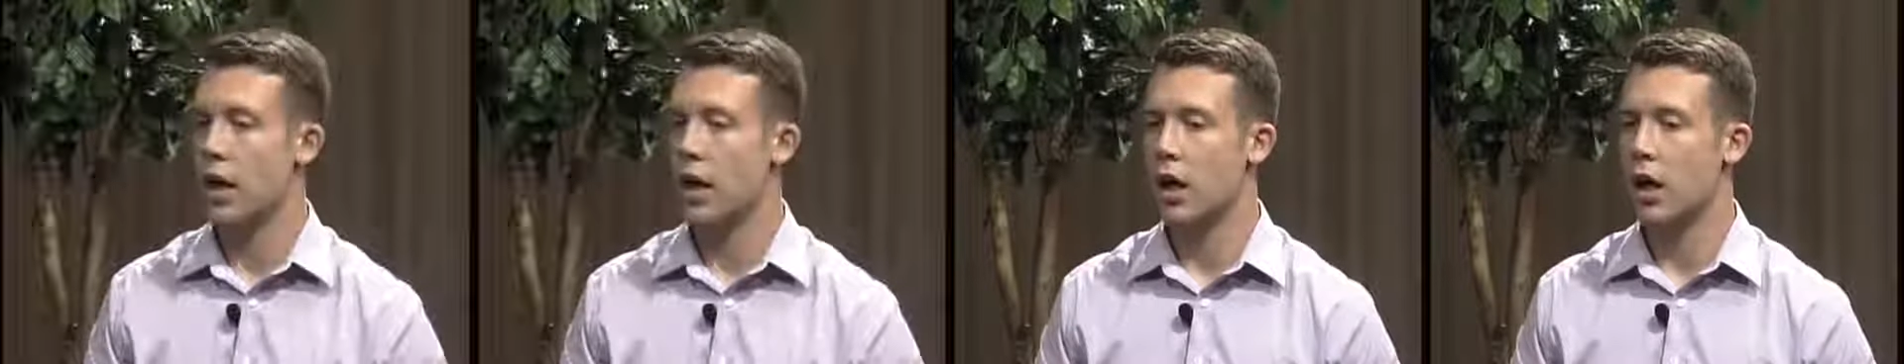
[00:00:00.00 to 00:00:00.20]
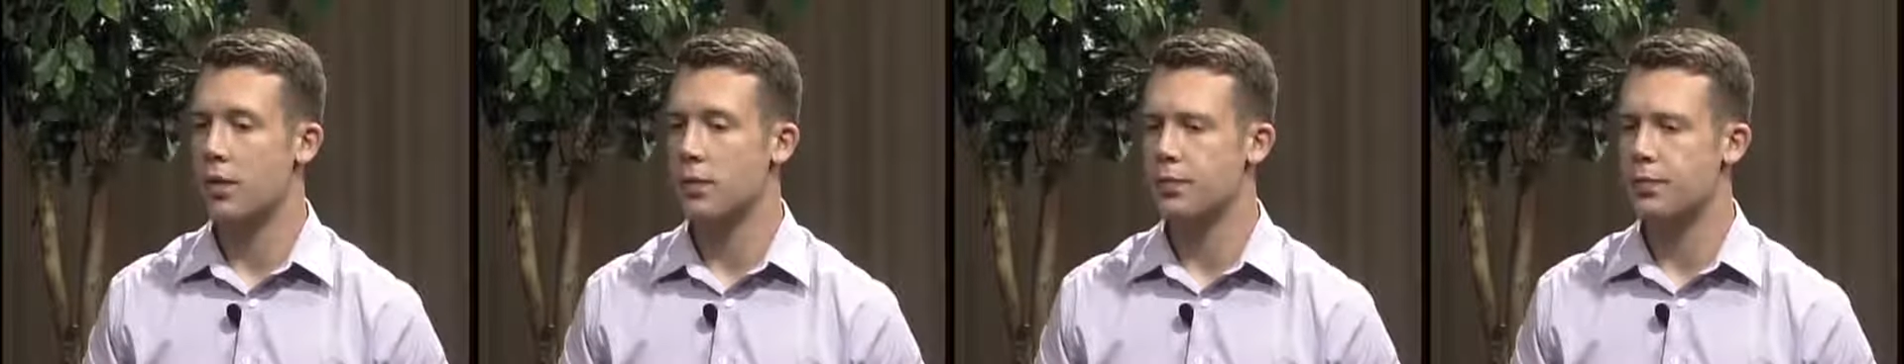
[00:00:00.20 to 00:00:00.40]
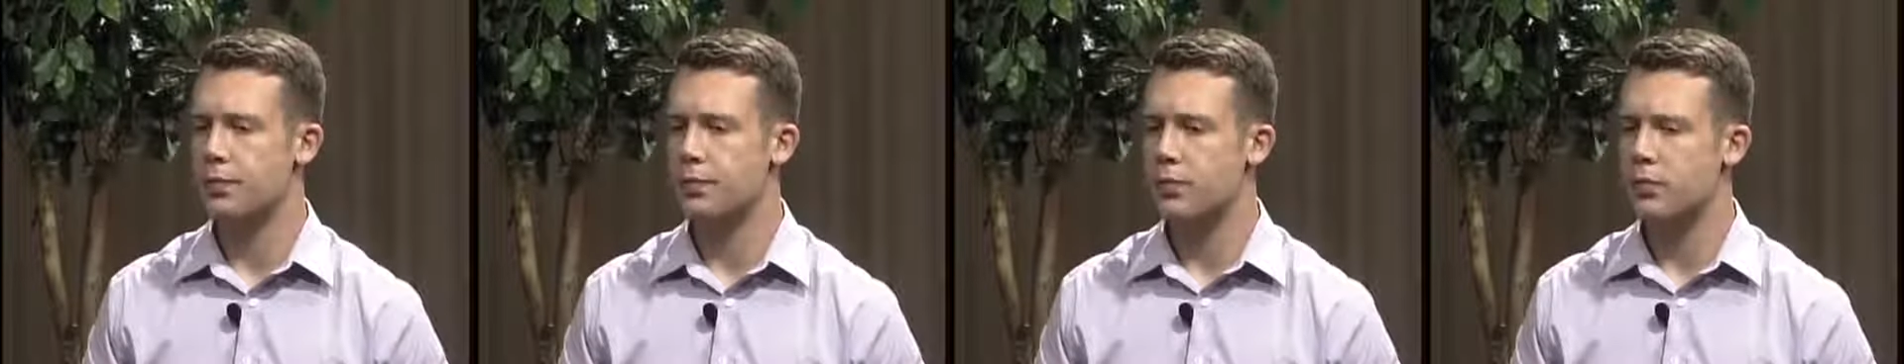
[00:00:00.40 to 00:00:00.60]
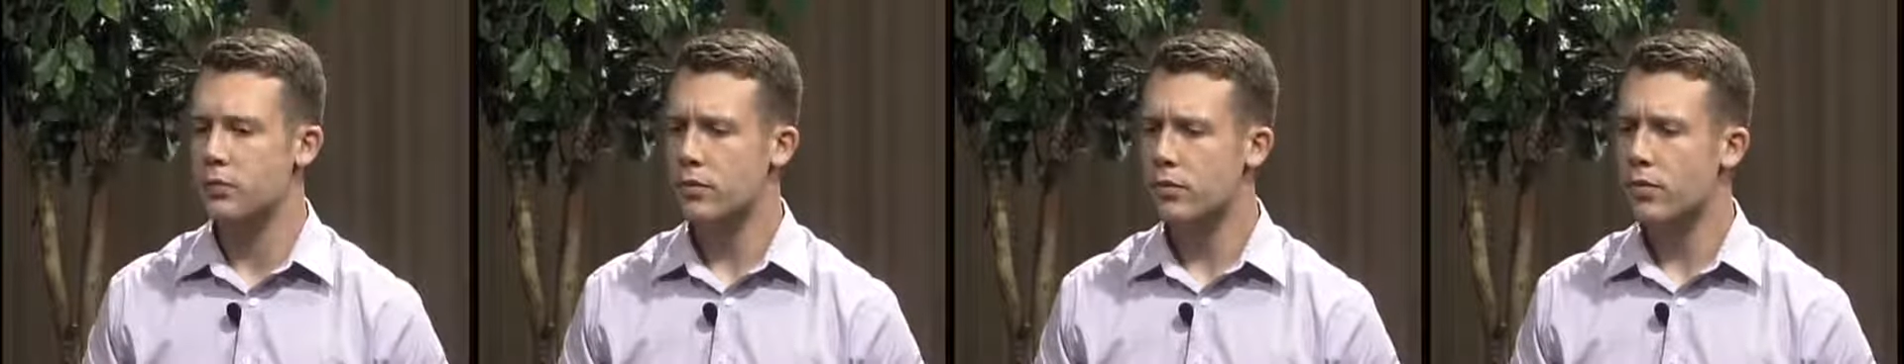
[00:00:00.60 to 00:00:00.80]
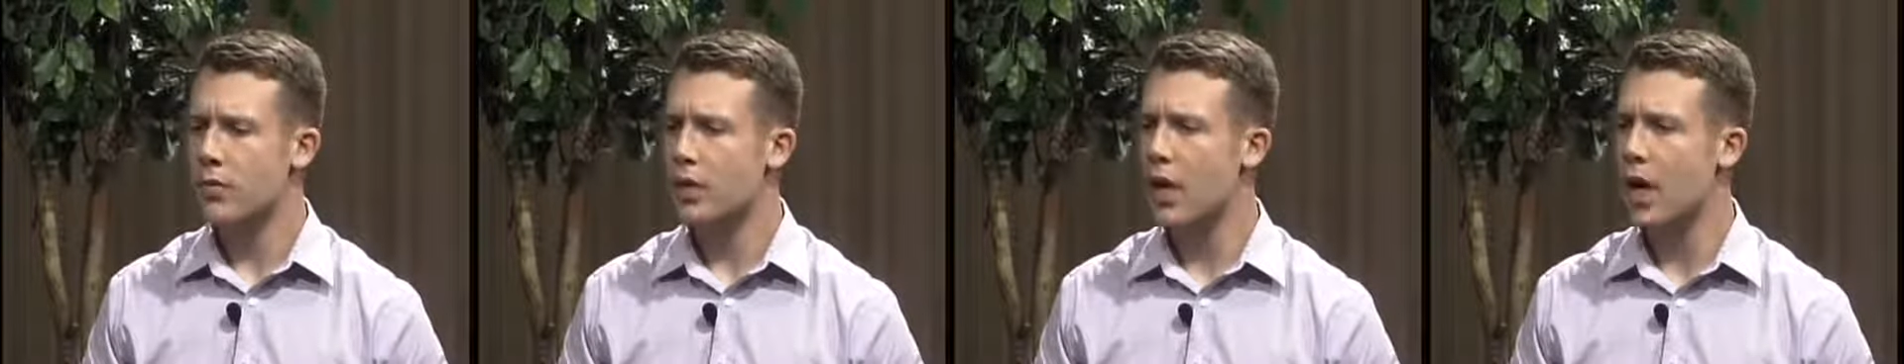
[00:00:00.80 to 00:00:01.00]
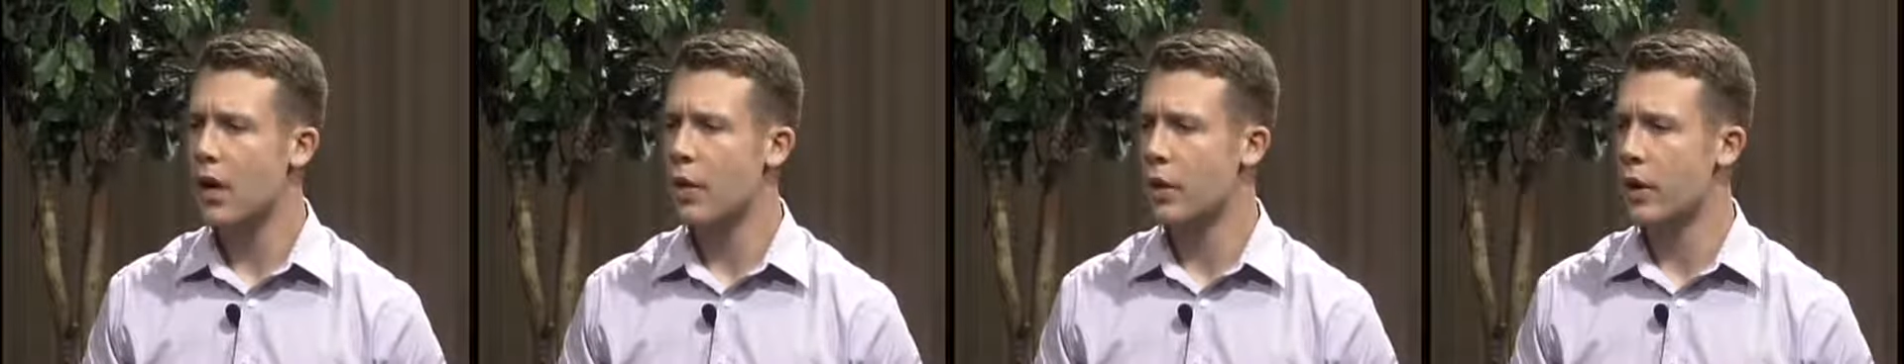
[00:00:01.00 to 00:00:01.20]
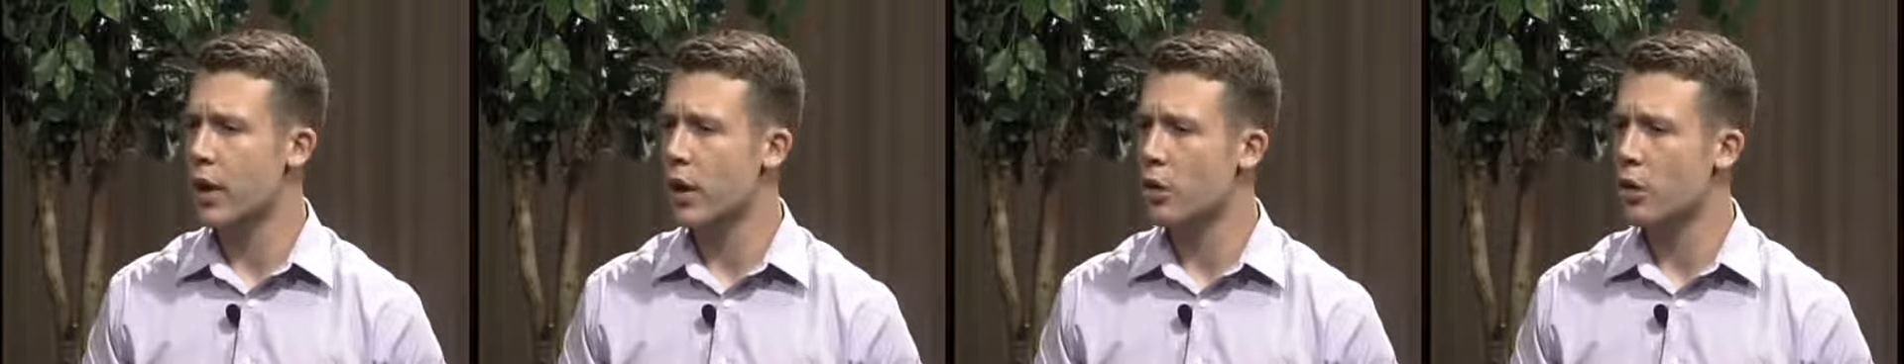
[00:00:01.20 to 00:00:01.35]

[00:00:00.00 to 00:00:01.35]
And we